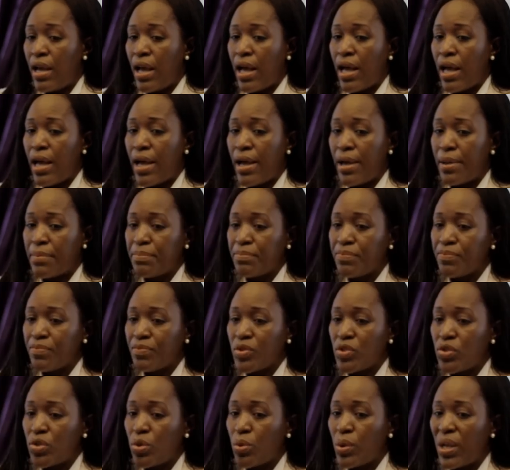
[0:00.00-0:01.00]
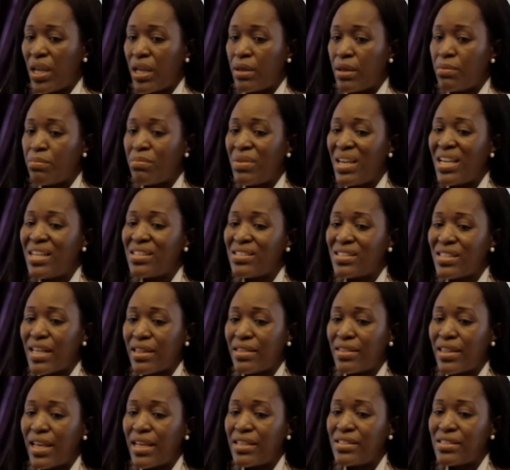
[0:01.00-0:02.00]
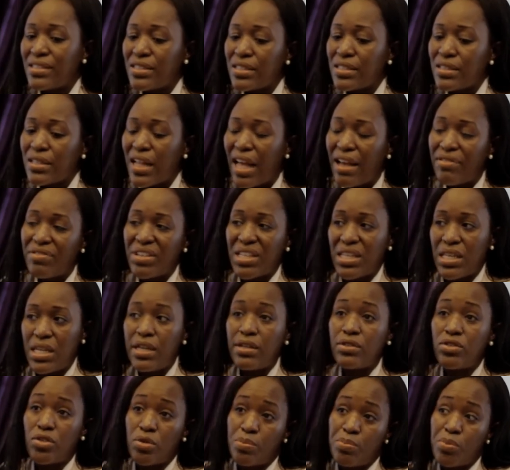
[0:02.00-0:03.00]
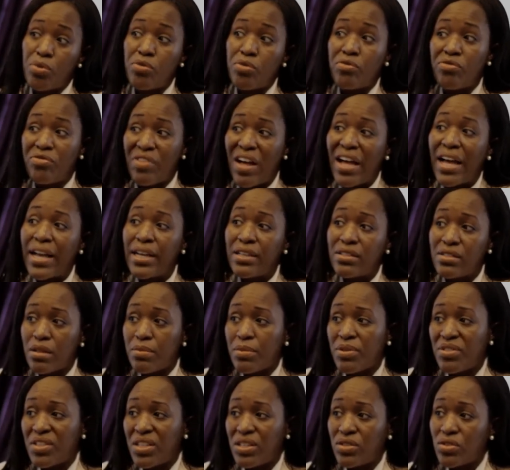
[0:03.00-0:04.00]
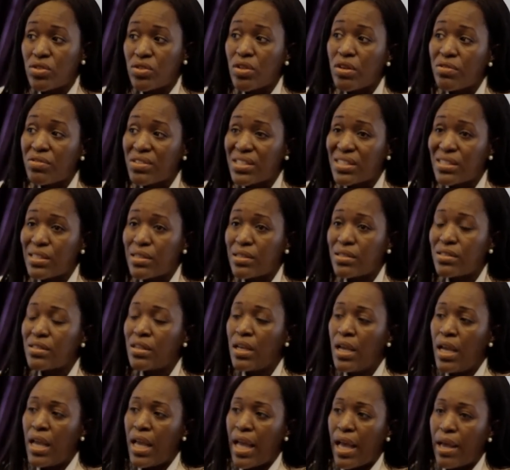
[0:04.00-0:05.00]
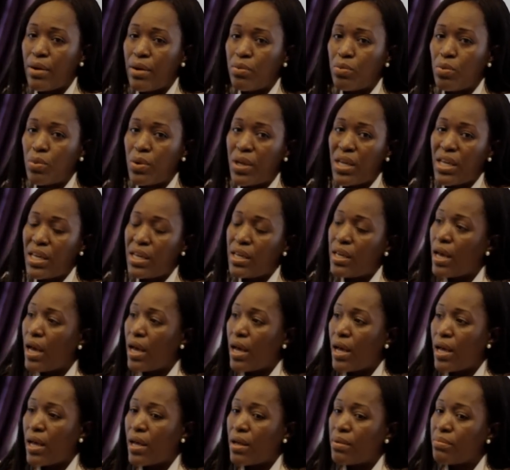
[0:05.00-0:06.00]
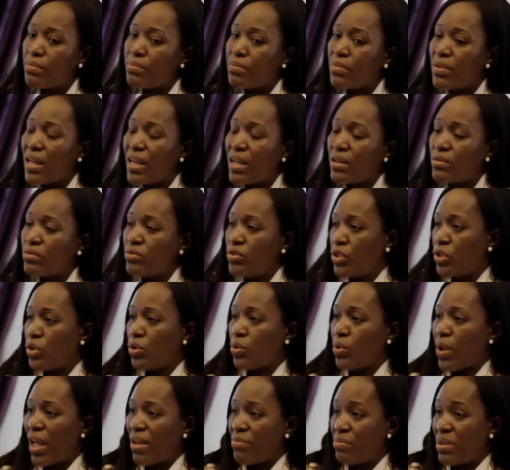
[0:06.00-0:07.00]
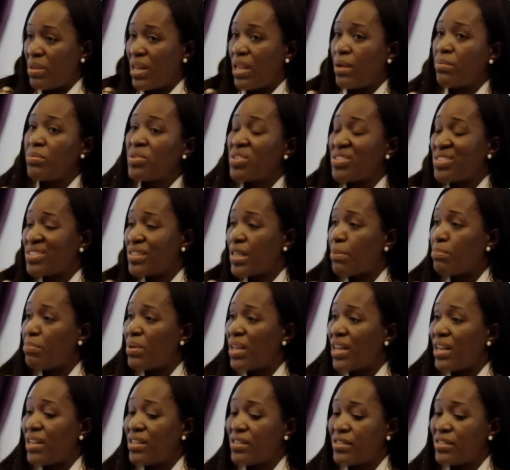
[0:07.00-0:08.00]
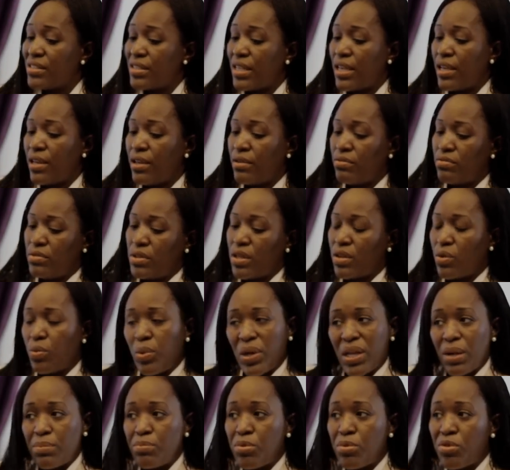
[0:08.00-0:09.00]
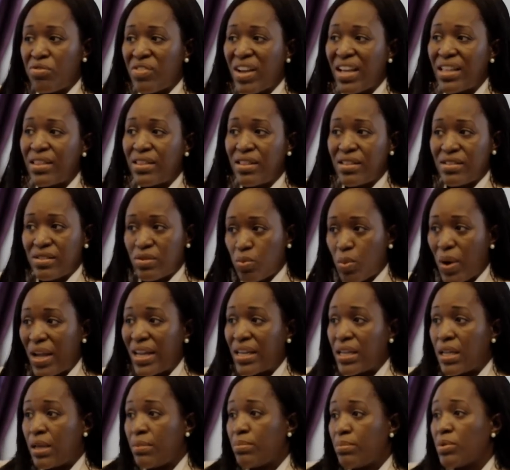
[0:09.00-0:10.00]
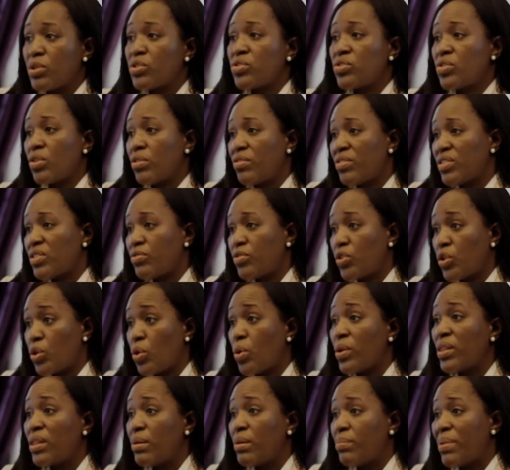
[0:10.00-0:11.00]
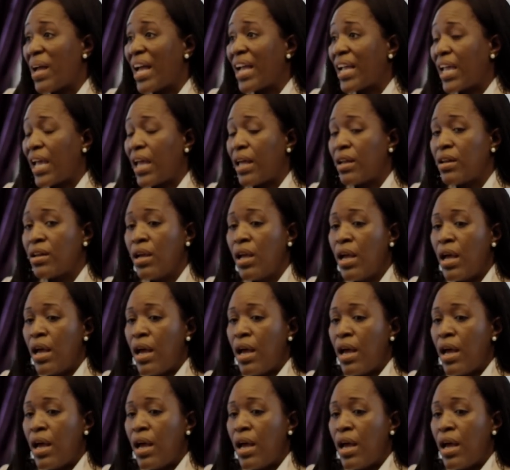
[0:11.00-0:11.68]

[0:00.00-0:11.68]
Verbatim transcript: Um, so it means that they still have a need to provide some of these services, and we, um, you know, have been able to step in and say, look, we can provide this white label service for you on the back end.